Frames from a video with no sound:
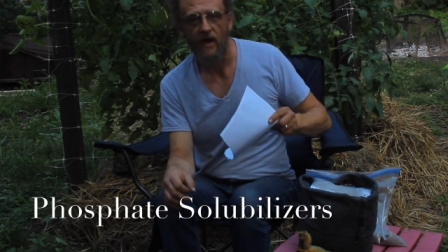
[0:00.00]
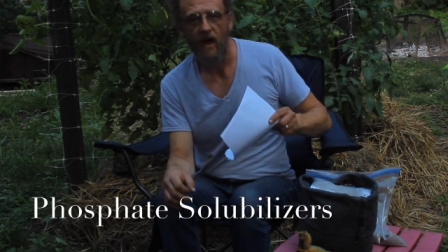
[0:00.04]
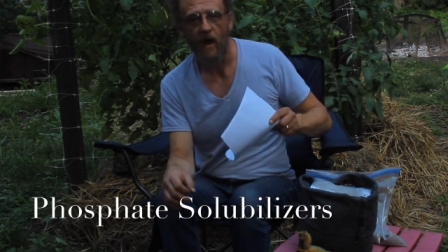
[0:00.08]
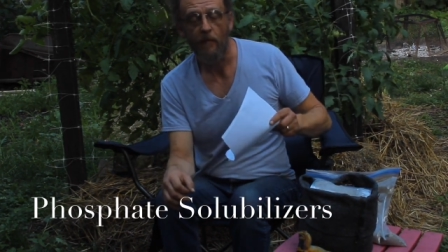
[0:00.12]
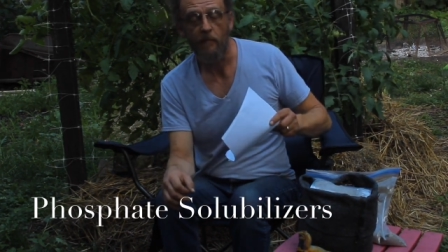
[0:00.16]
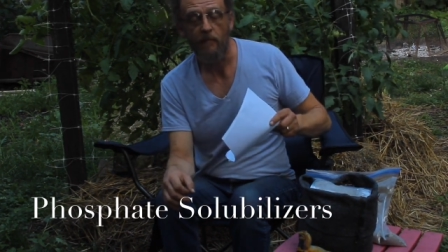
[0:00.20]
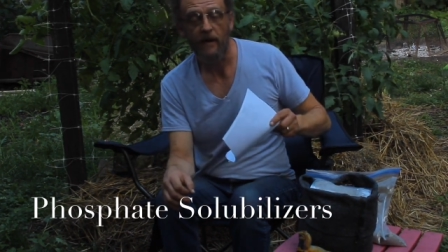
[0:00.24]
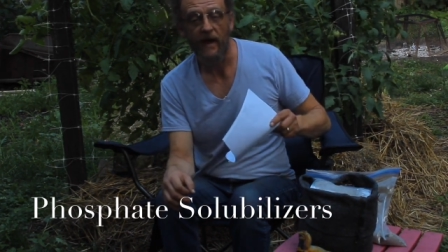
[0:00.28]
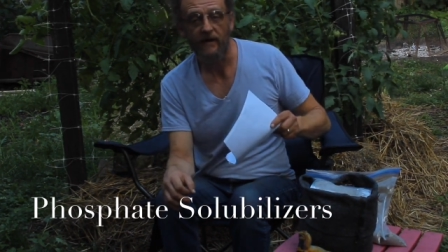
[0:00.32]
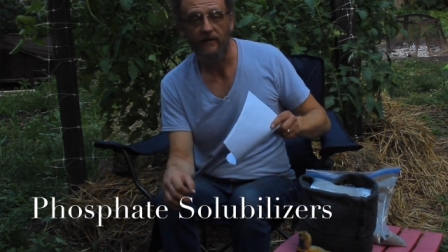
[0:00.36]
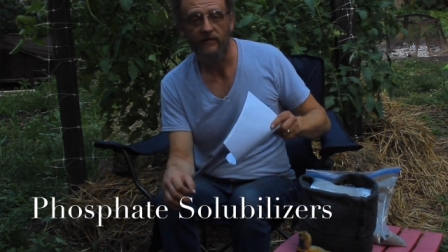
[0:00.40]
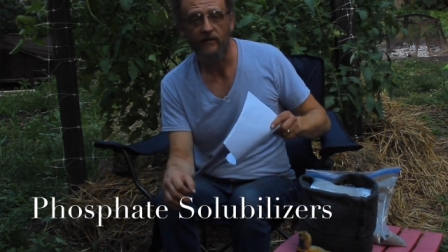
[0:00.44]
A
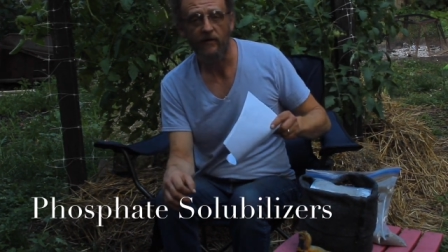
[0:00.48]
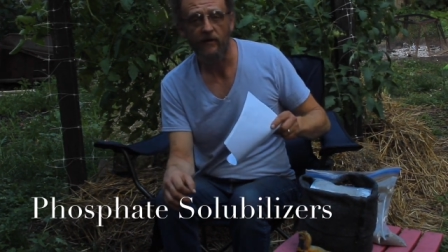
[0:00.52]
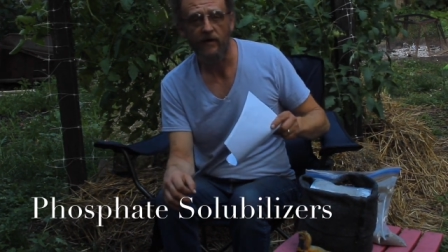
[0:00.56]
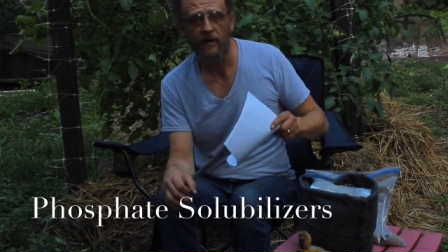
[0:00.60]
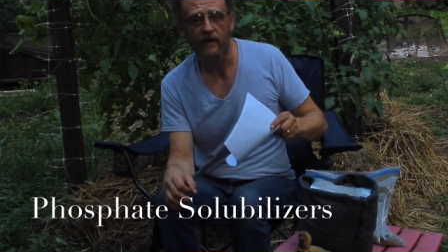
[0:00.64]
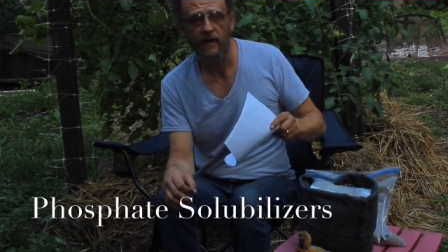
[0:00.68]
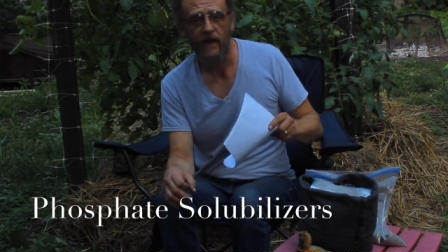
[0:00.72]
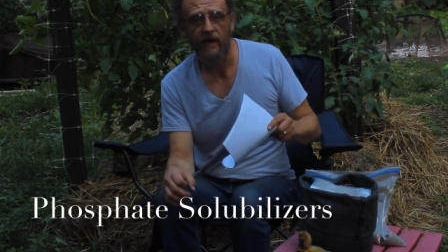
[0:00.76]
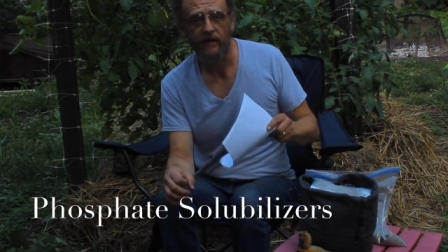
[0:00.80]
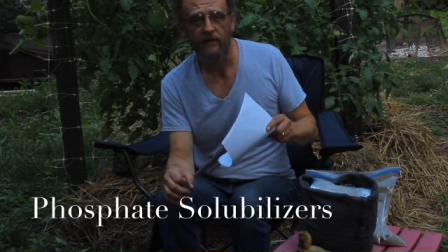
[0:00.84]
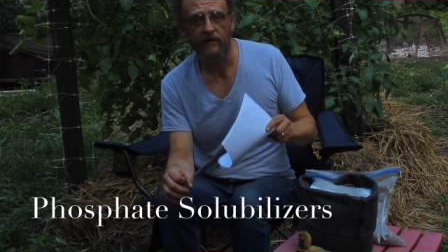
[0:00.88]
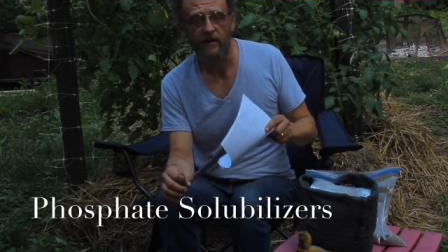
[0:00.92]
bacteria
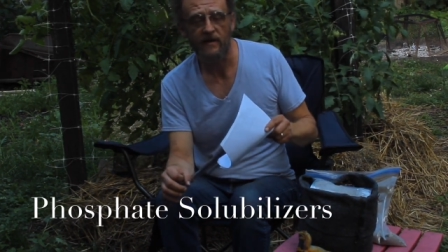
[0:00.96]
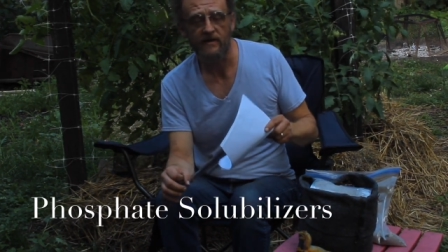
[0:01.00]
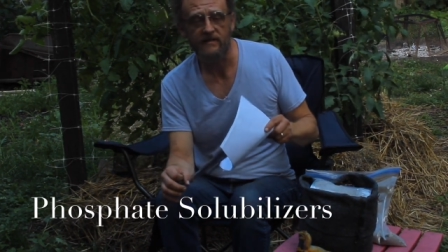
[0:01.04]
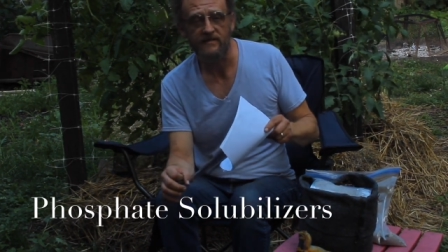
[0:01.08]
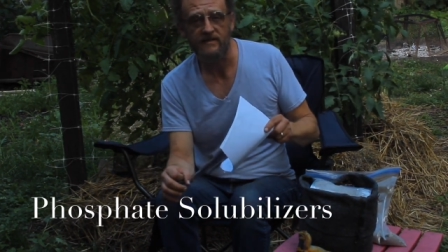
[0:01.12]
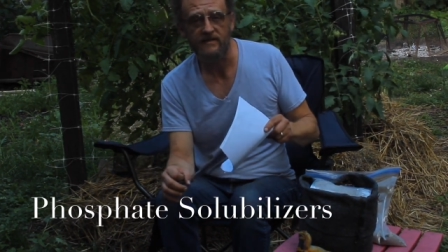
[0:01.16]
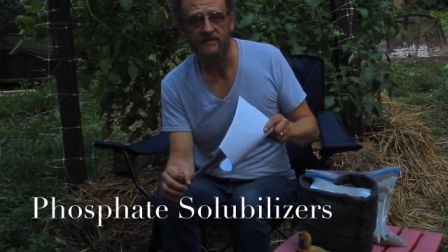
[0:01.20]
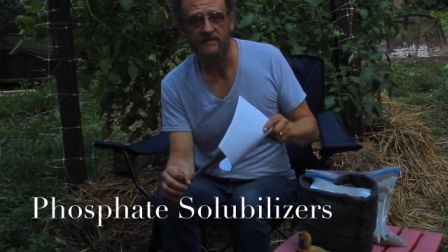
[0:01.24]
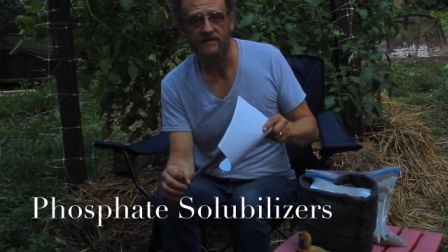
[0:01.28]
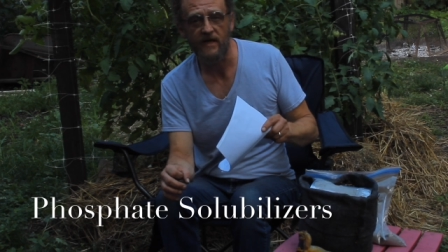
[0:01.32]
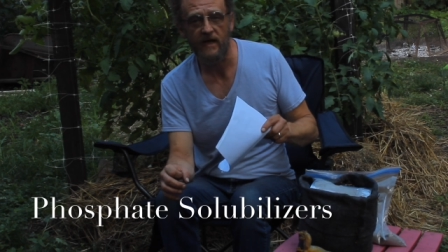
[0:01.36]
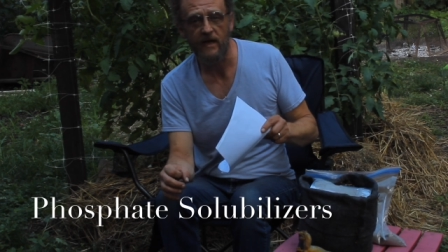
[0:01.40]
that does
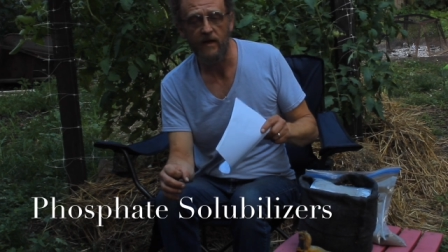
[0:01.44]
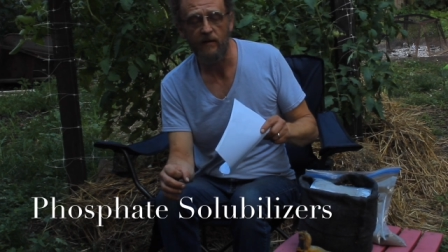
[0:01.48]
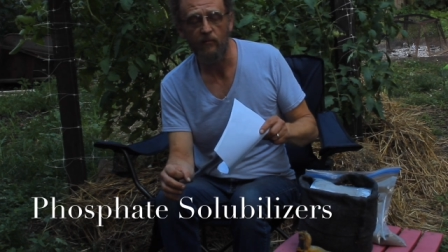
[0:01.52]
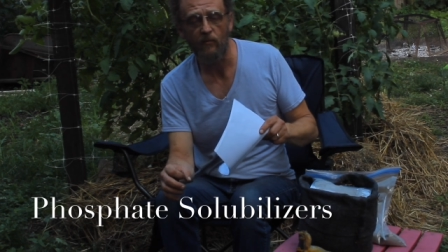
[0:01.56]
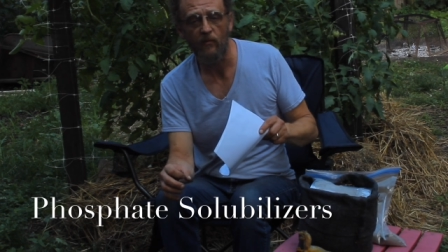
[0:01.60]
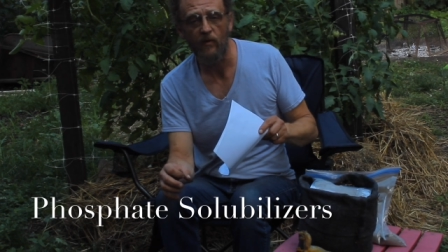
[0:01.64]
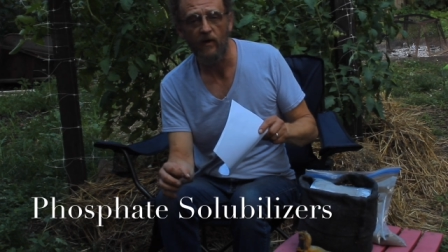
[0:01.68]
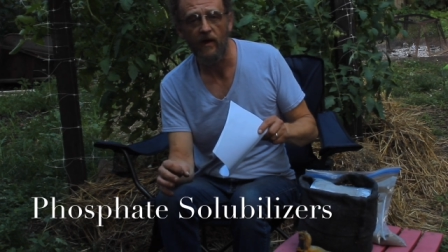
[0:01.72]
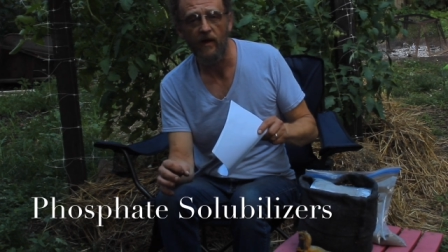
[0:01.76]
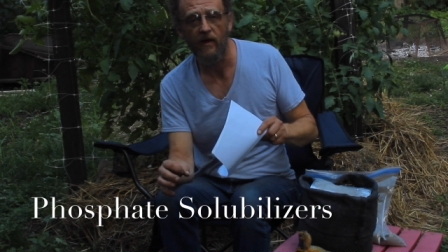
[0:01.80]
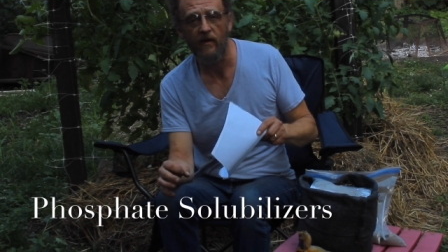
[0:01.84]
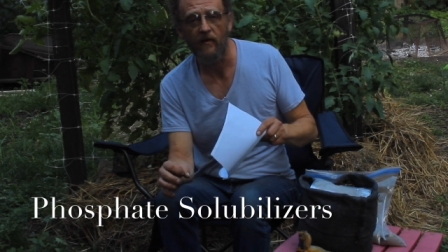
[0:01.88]
the same
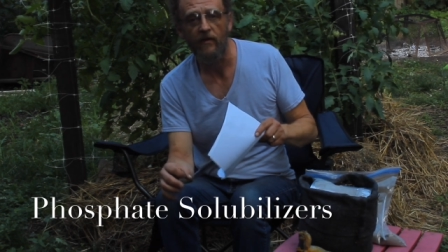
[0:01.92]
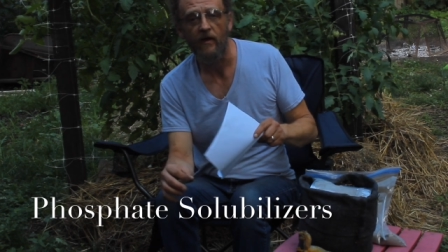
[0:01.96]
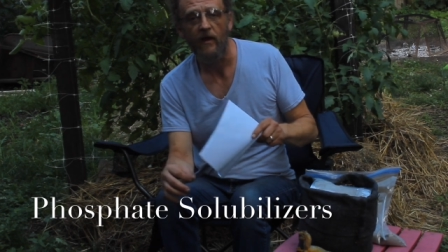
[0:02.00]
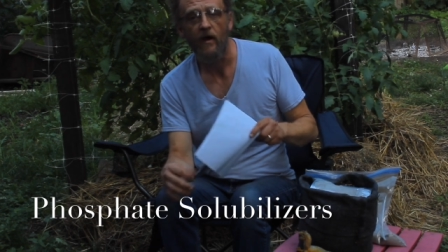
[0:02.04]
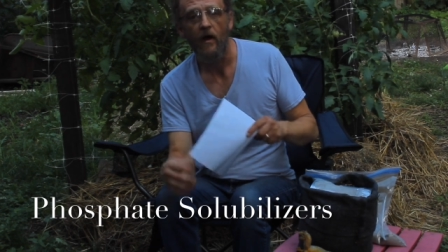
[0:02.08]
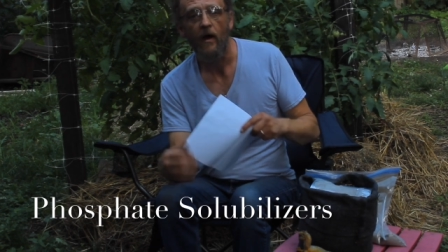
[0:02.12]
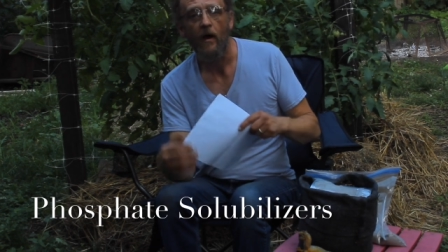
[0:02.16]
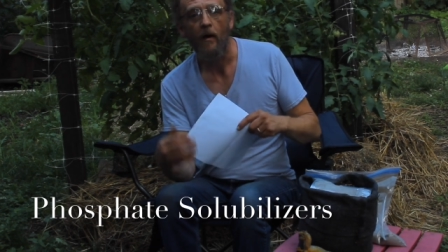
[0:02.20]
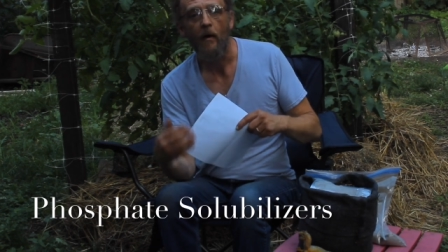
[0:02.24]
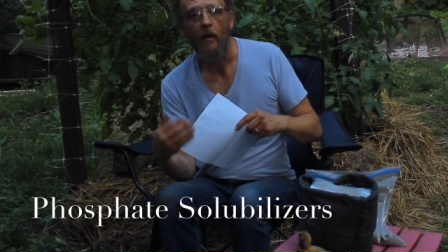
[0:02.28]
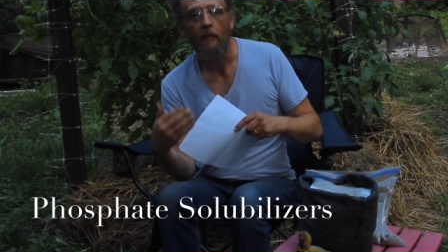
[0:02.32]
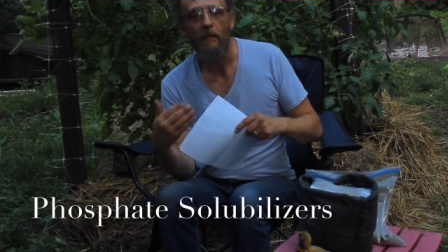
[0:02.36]
with
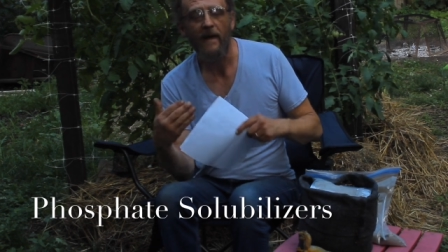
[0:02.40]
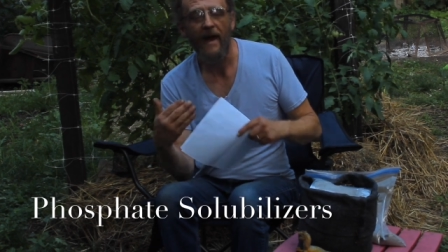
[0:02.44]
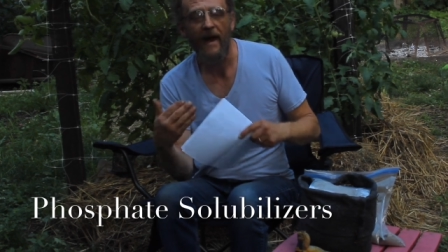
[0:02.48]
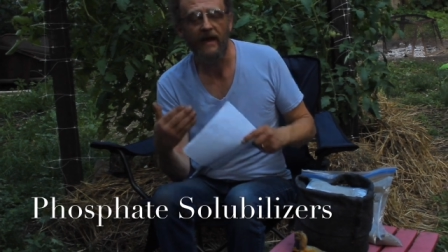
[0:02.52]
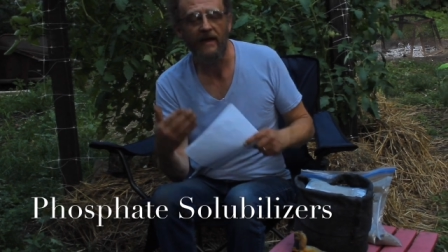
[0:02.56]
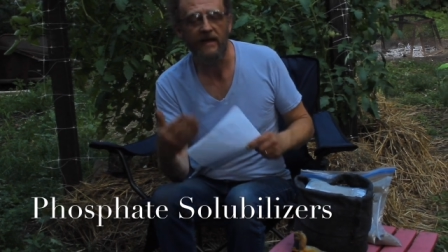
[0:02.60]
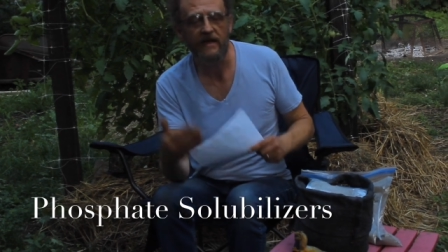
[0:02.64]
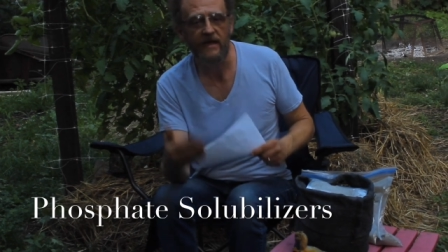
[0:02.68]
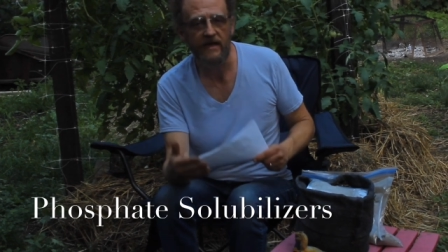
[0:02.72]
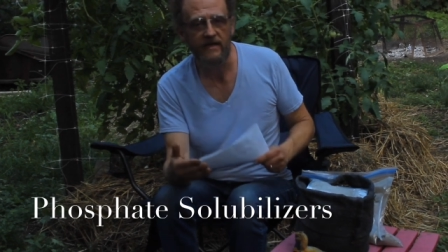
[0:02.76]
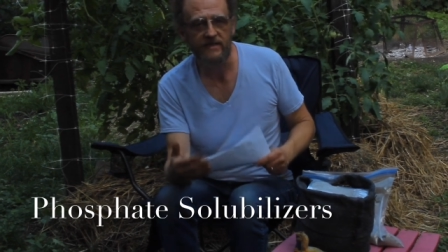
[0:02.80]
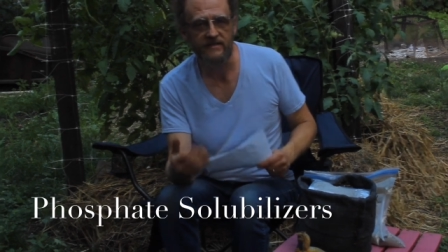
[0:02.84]

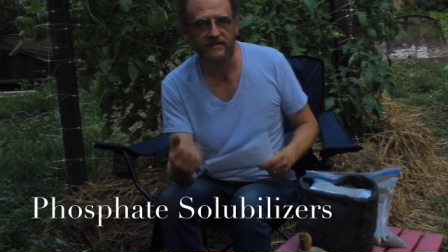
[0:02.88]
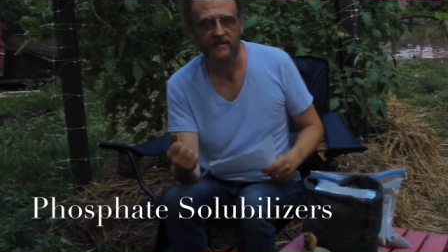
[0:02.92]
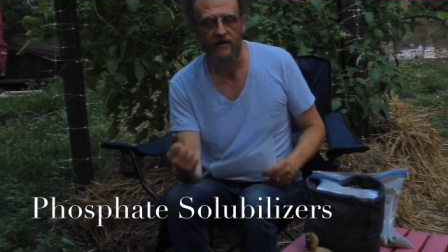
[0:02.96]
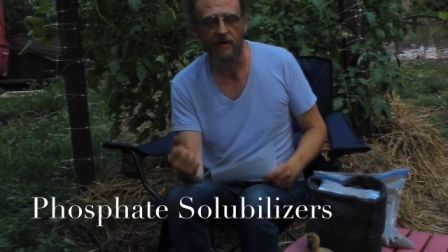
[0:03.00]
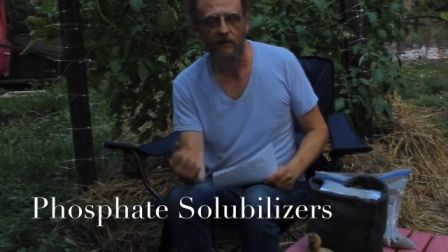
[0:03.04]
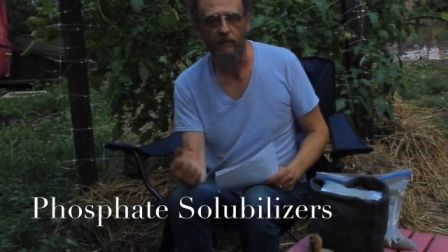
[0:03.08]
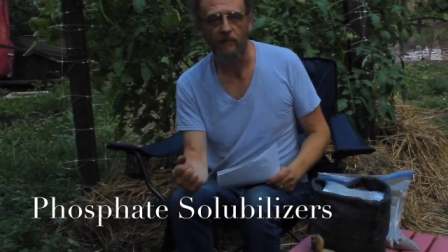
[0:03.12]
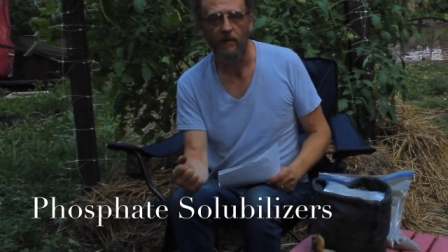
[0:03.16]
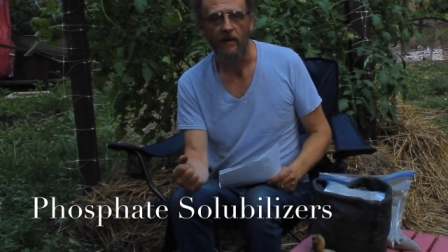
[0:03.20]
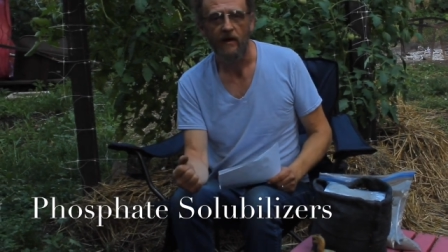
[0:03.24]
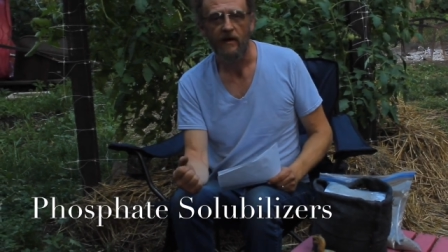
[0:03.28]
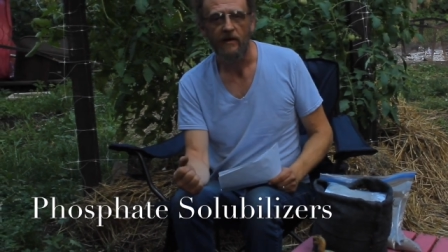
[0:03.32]
magnesium.